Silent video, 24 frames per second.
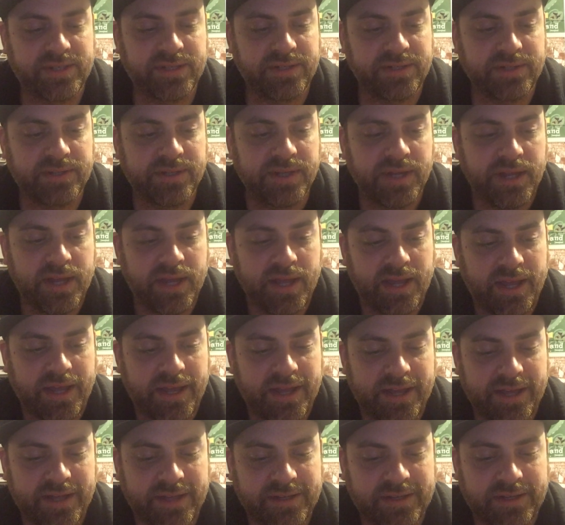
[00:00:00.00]
here.
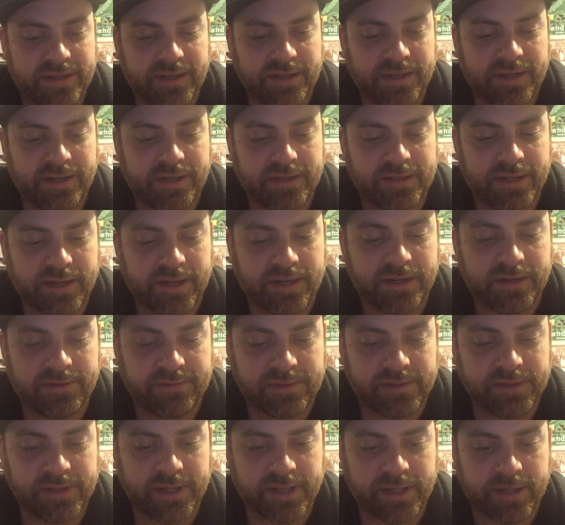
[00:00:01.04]
And God, I
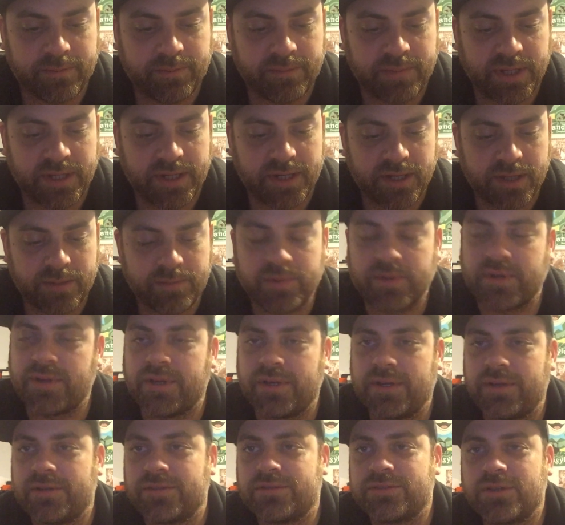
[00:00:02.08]
feel like I'm being a
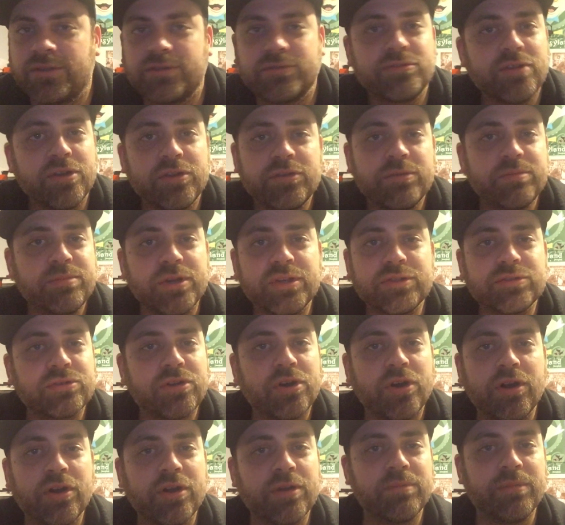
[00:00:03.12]
hypocrite here saying it's not the best
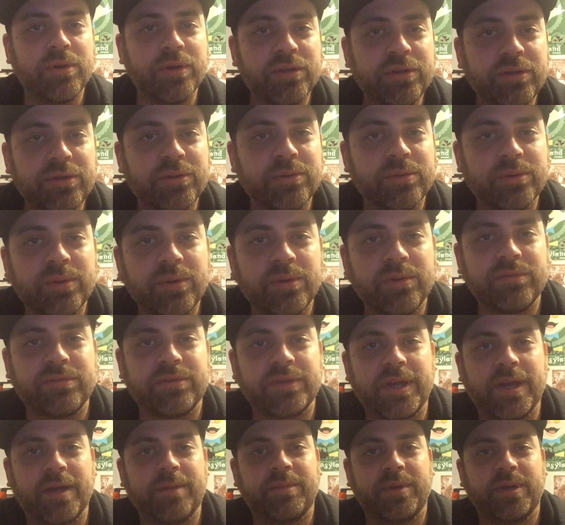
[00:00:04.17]
card, but you know, we're going
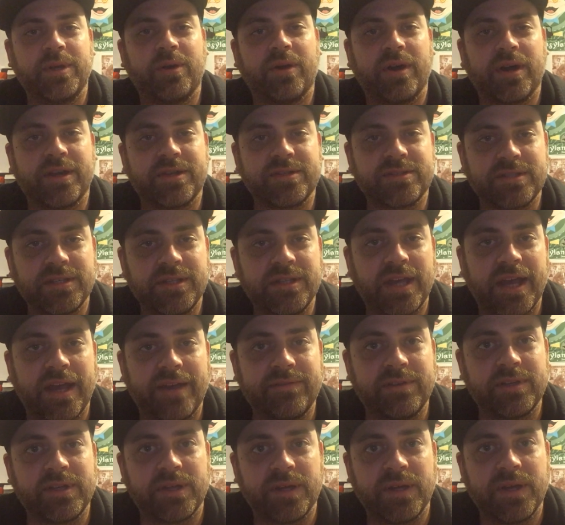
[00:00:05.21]
for that. But no, honestly,
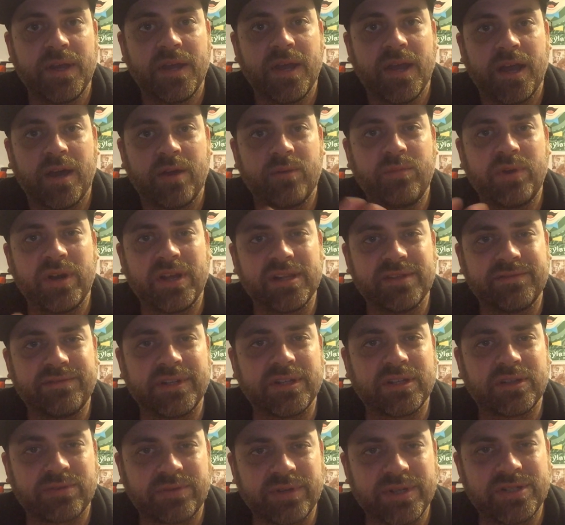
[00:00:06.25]
having a
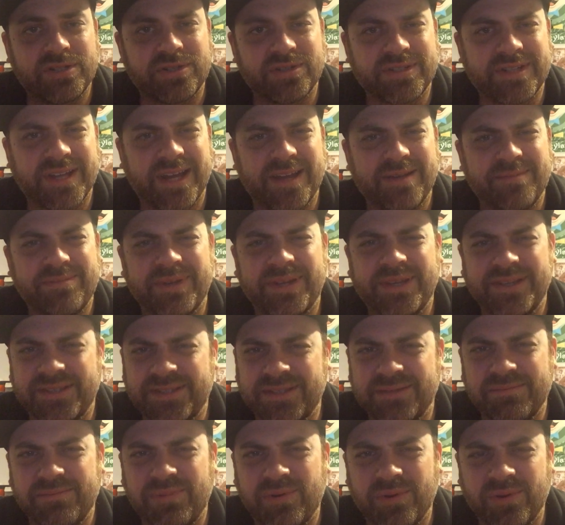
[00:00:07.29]
relevant creature type
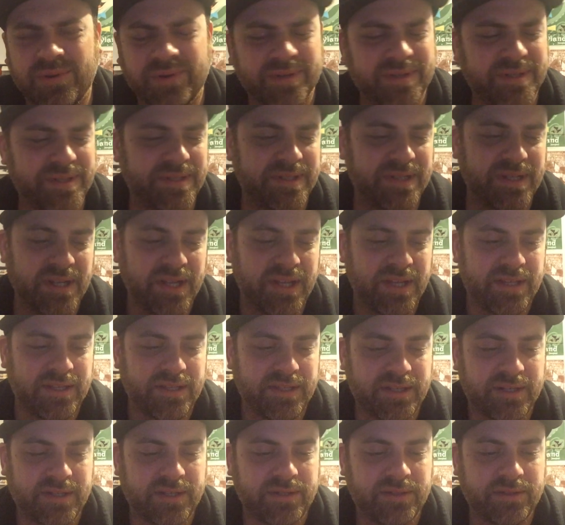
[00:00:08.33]
is important,
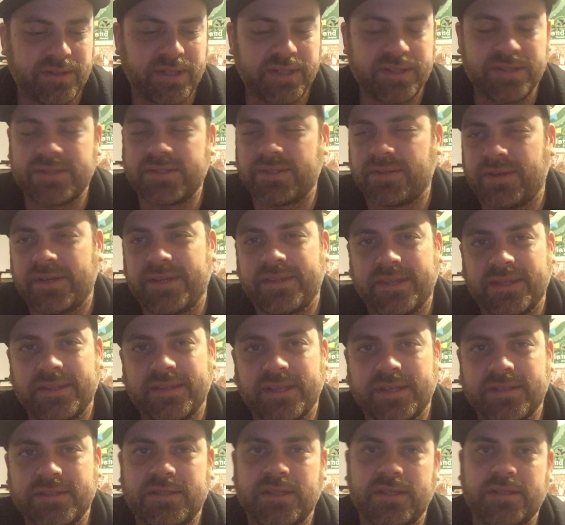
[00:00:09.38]
you know, and so I
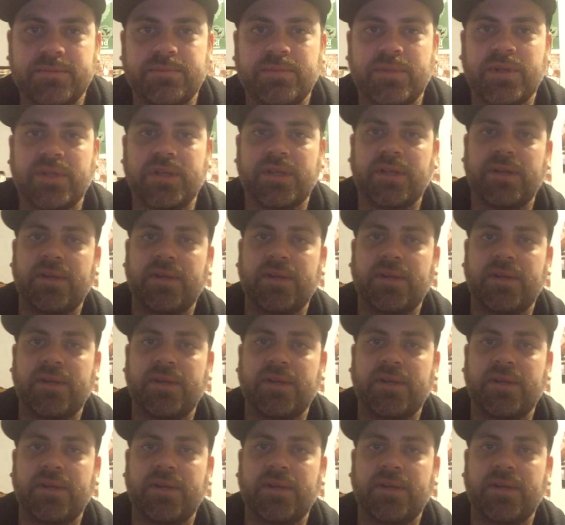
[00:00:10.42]
think that's pretty